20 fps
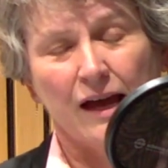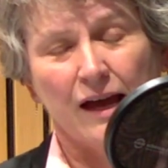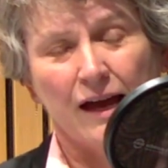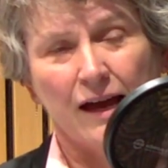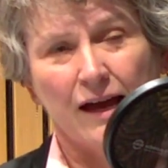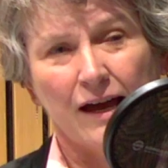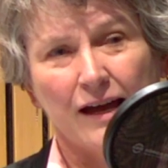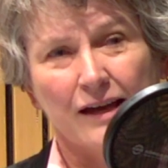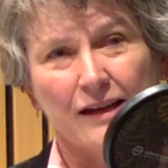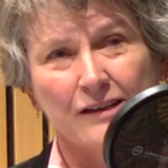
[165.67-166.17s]

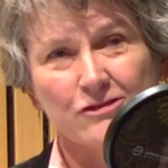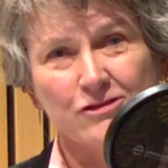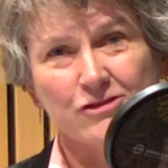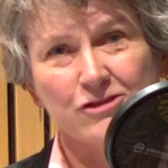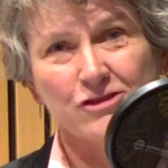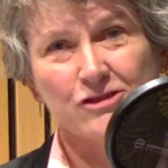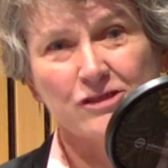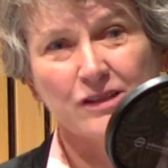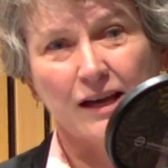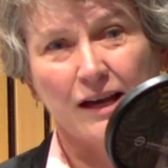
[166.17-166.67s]

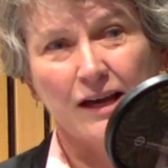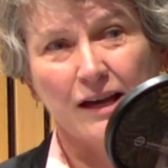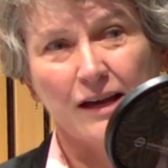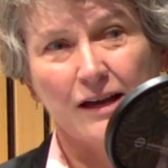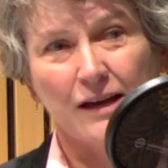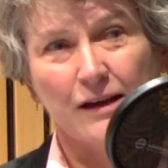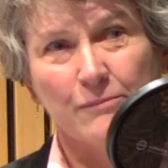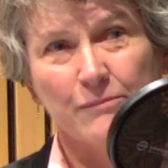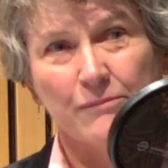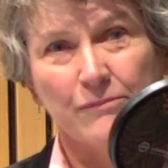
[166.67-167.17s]
and
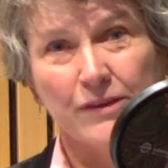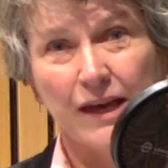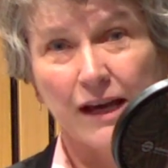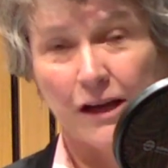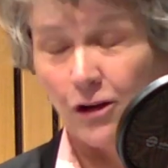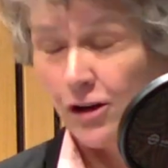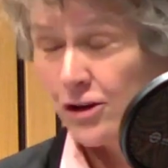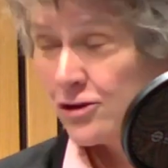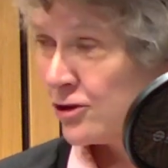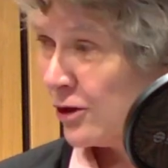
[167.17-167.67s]

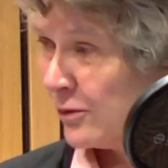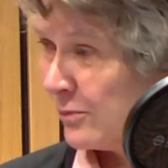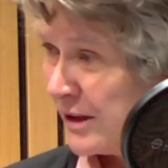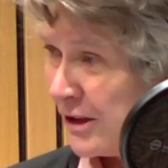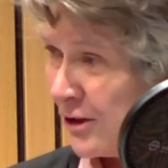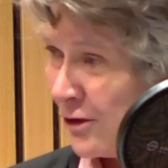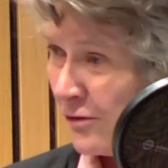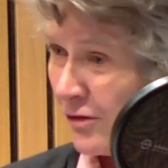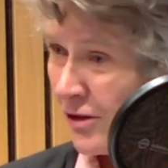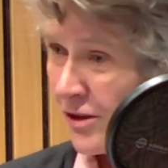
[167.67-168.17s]
then got a job at
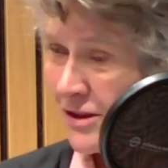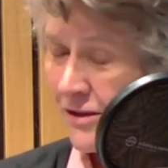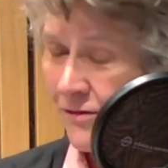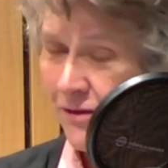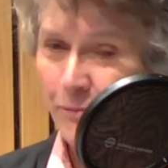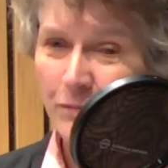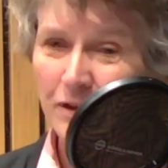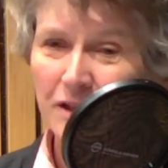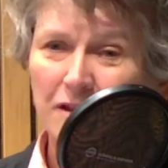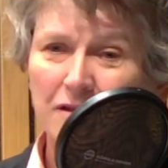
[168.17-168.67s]
the University of
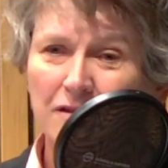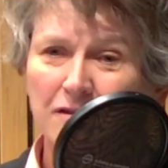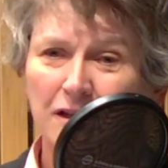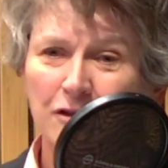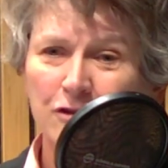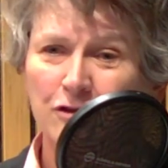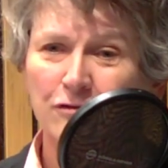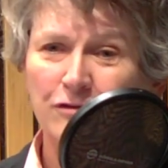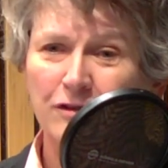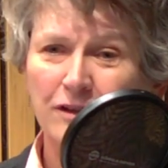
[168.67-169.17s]
Aberdeen
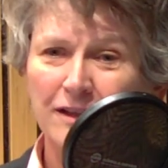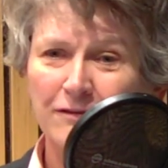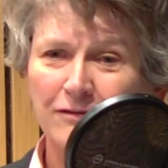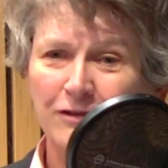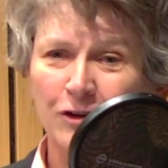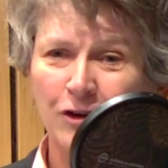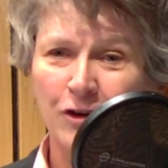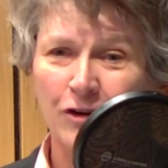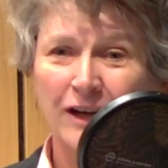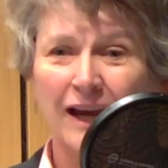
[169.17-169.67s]
Centre for
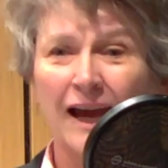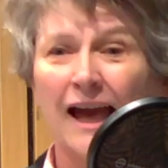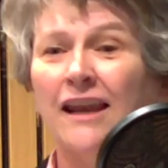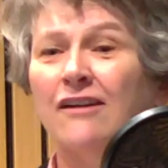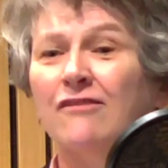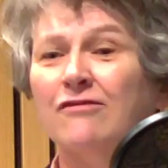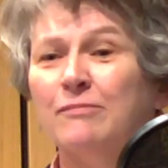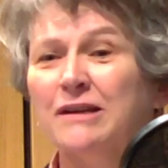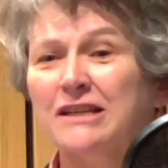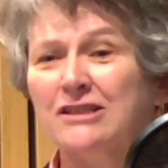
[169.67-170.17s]
Lifelong Learning.
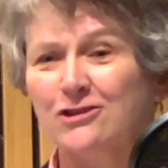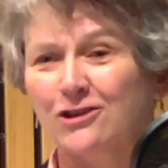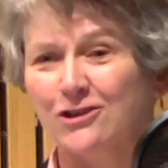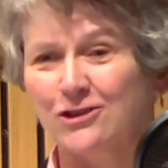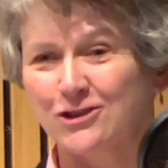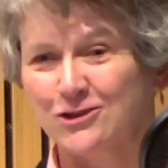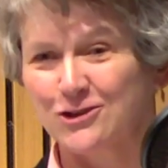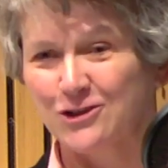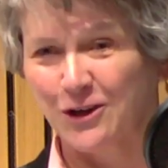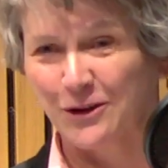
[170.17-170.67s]
And I've missed
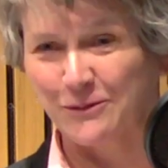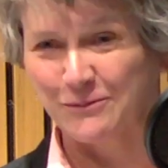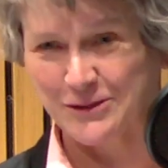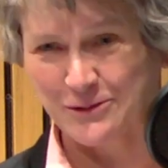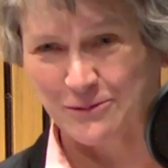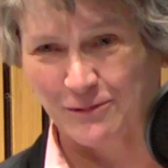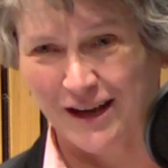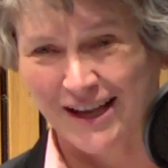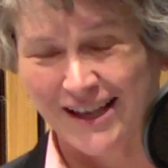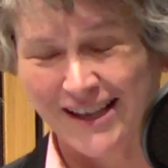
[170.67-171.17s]
out a job
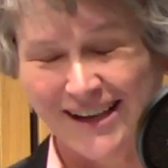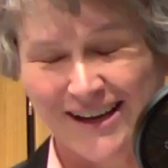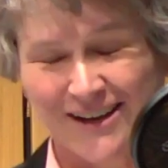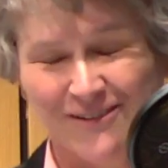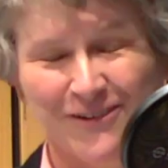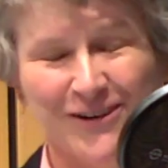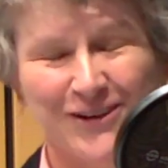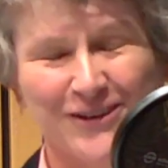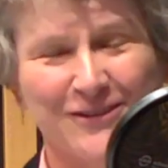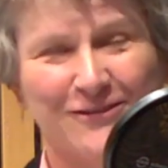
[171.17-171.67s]
as well. I
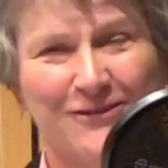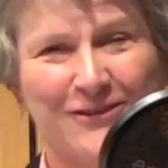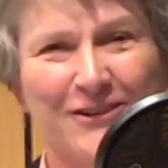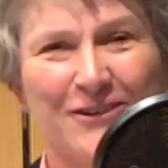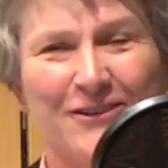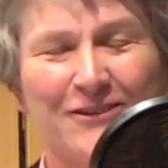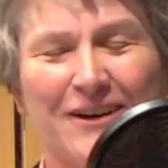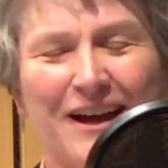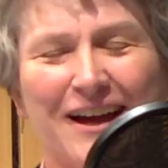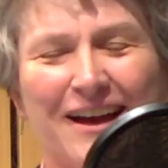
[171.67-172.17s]
worked
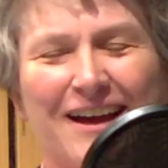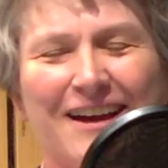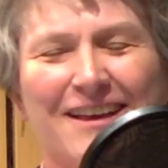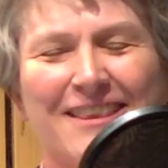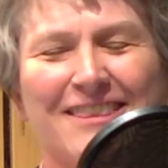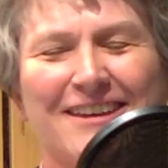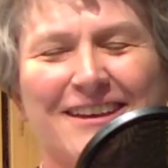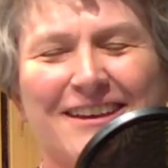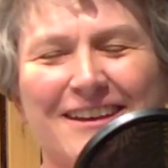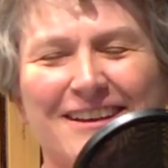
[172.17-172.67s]
for
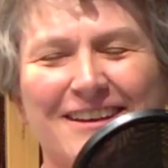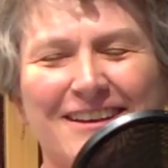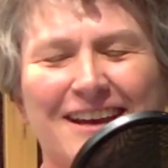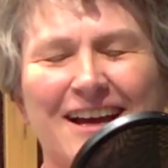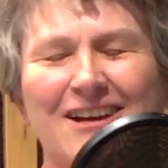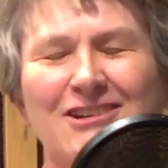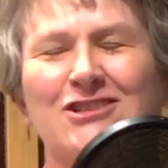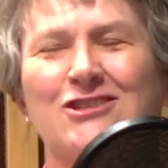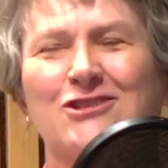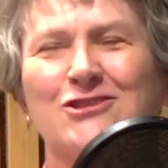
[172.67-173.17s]
the
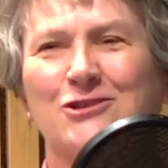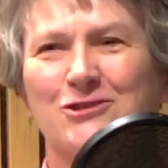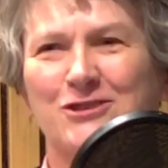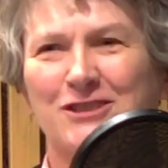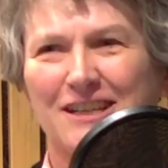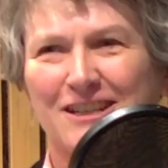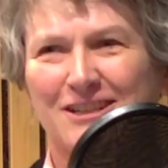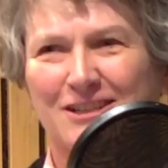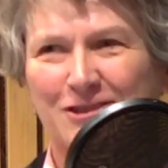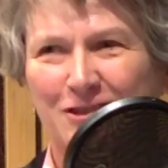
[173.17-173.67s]
National
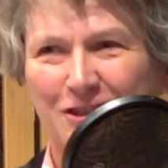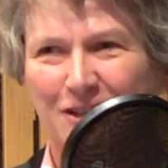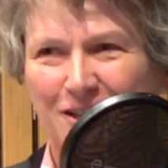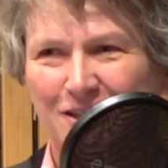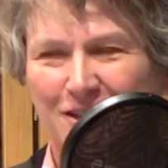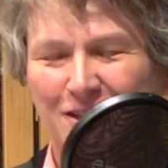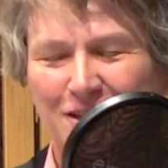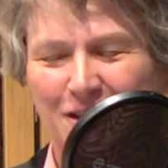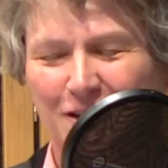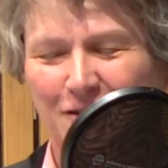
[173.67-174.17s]
Association
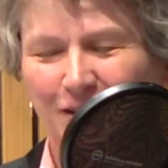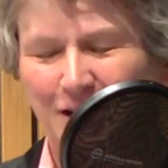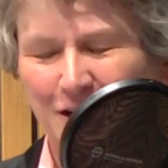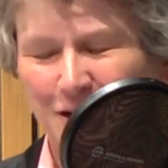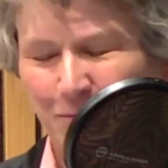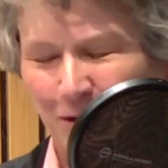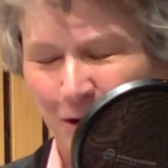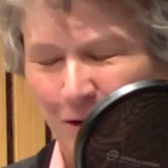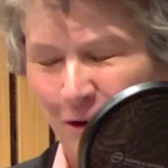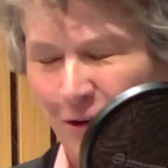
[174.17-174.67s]
Citizens
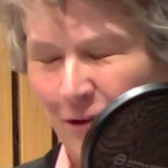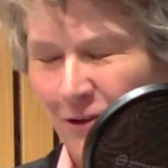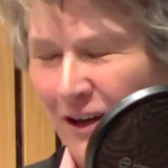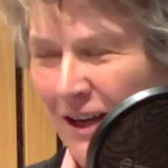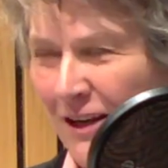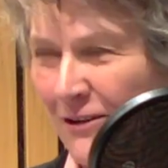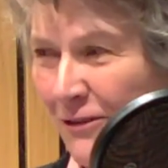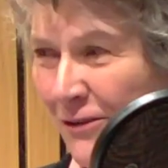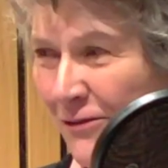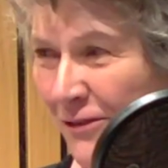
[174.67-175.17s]
Advice Bureau
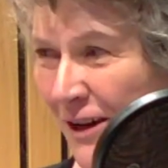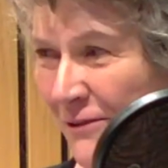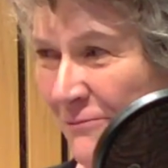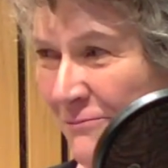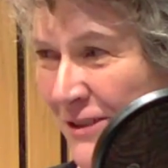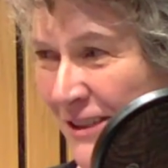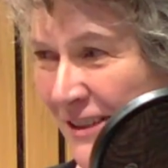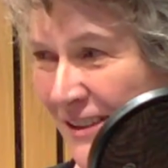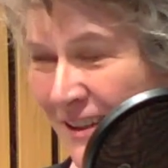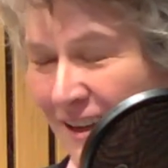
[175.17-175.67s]
in
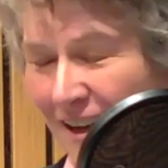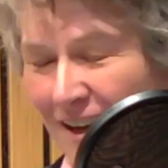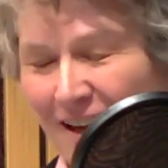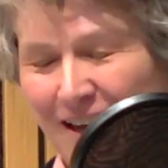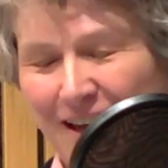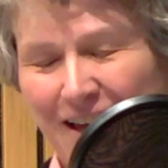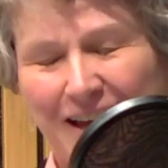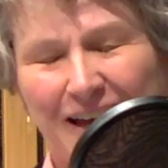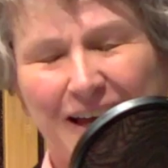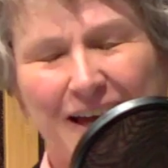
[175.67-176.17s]
Wolverhampton
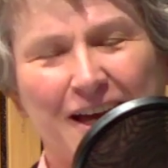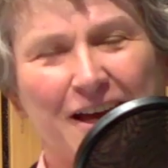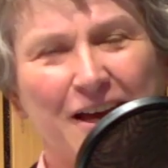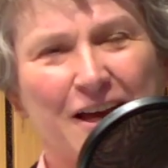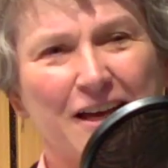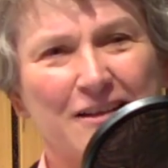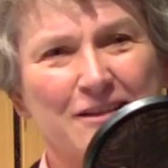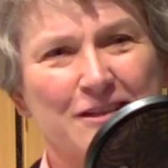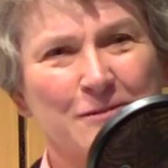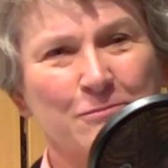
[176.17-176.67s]

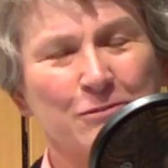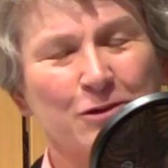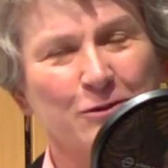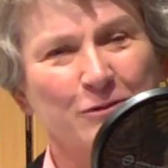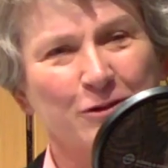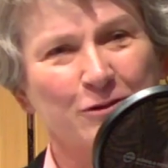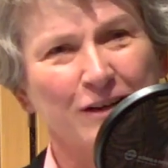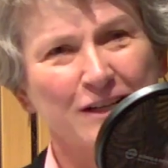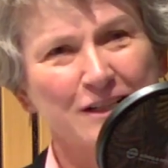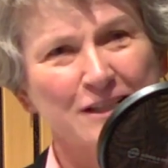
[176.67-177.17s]
as an
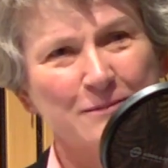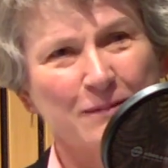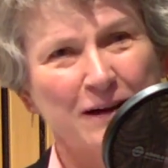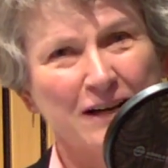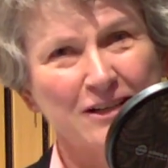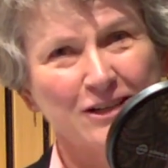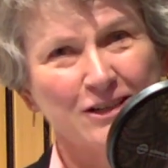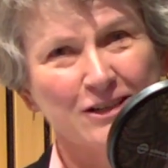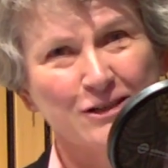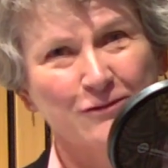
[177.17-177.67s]
employment rights
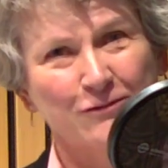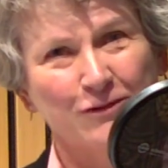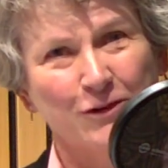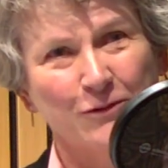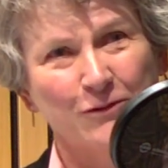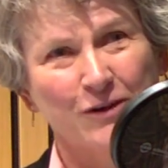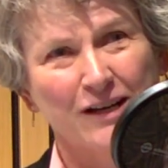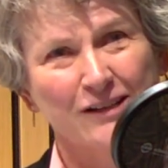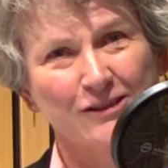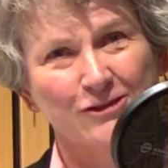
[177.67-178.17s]
specialist for
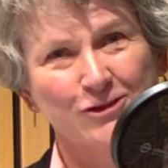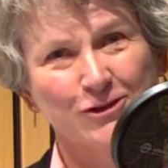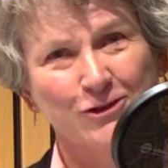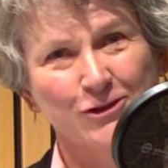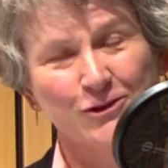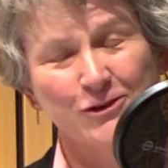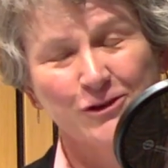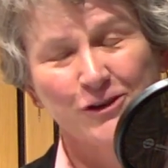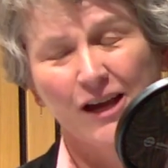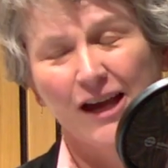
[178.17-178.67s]
a while
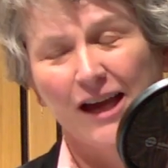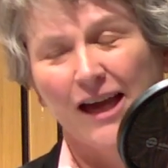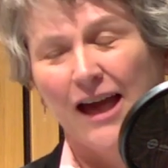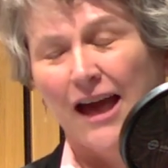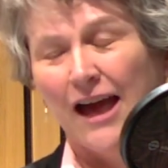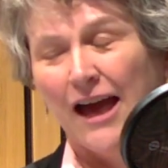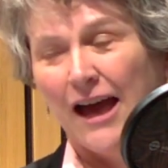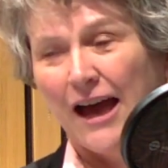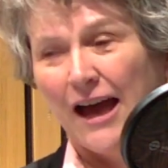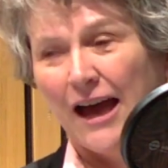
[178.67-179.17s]
too.
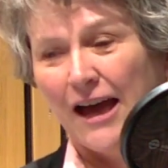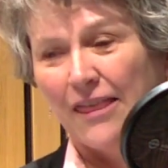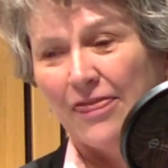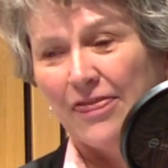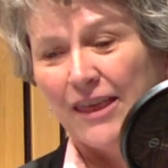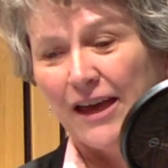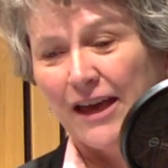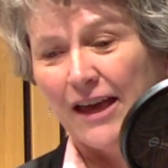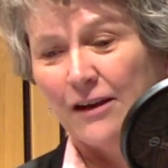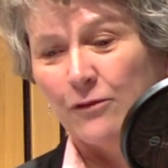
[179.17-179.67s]

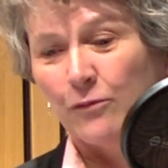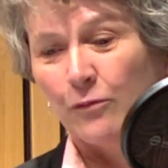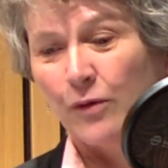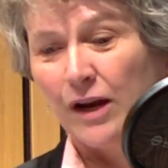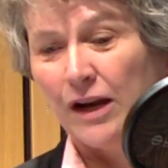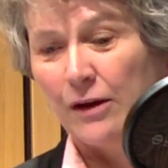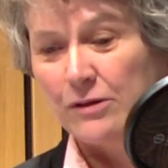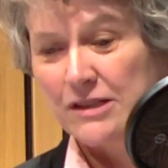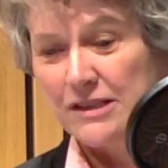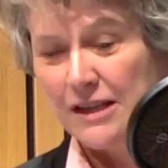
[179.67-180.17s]
And then
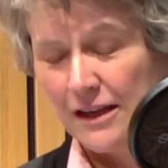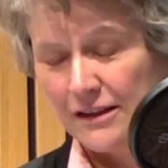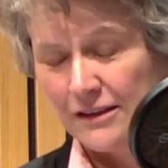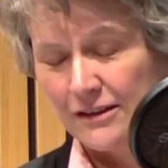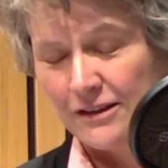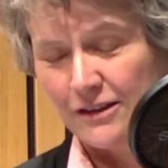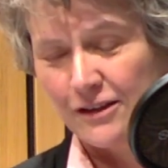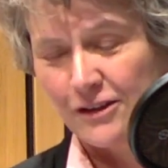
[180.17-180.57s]
when I was at the